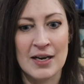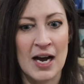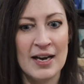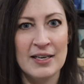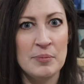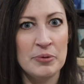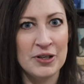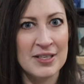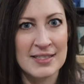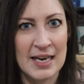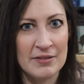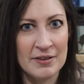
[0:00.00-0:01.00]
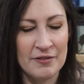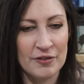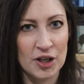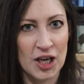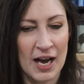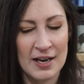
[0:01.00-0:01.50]
kind of put it down and
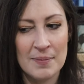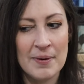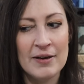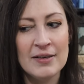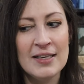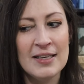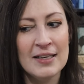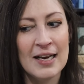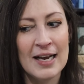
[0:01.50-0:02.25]
forgot about it